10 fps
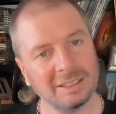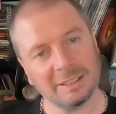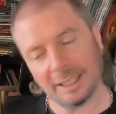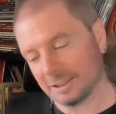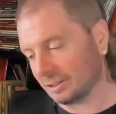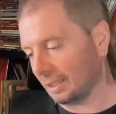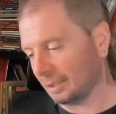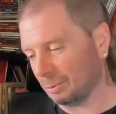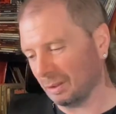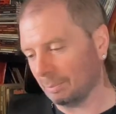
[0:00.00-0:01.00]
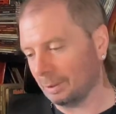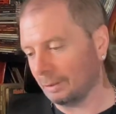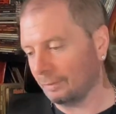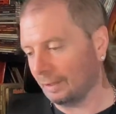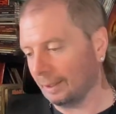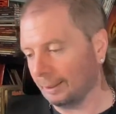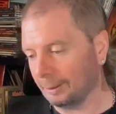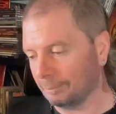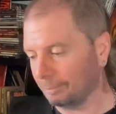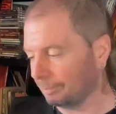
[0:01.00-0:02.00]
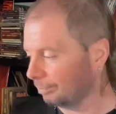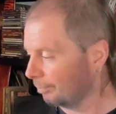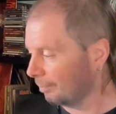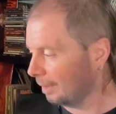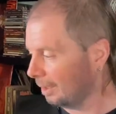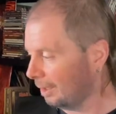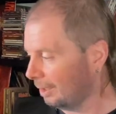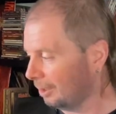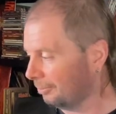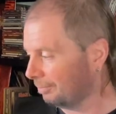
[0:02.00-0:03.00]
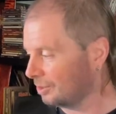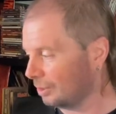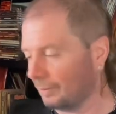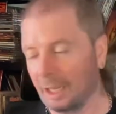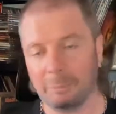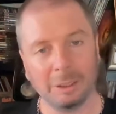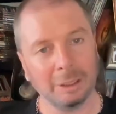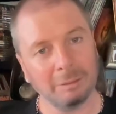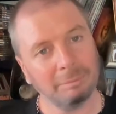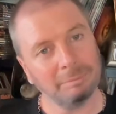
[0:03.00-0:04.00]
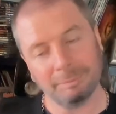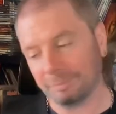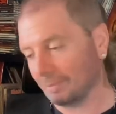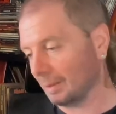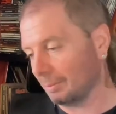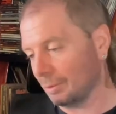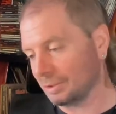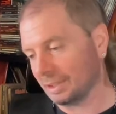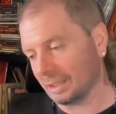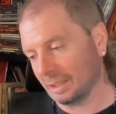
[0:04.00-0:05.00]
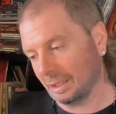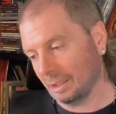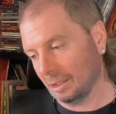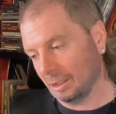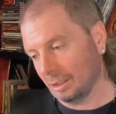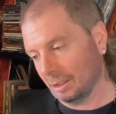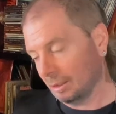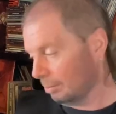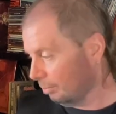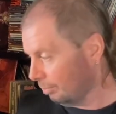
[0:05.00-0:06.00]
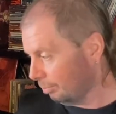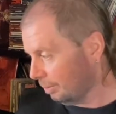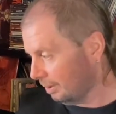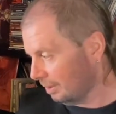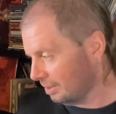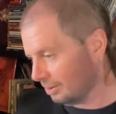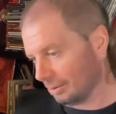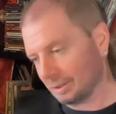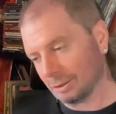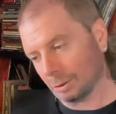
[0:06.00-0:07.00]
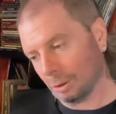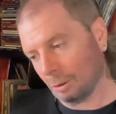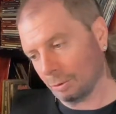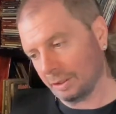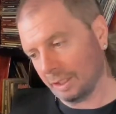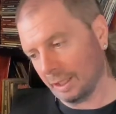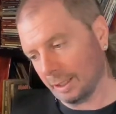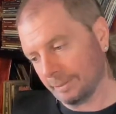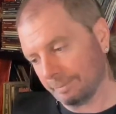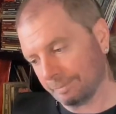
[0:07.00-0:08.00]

starts like with a bit of um, you know sort of ambient music. But this song is called Cold in the Air,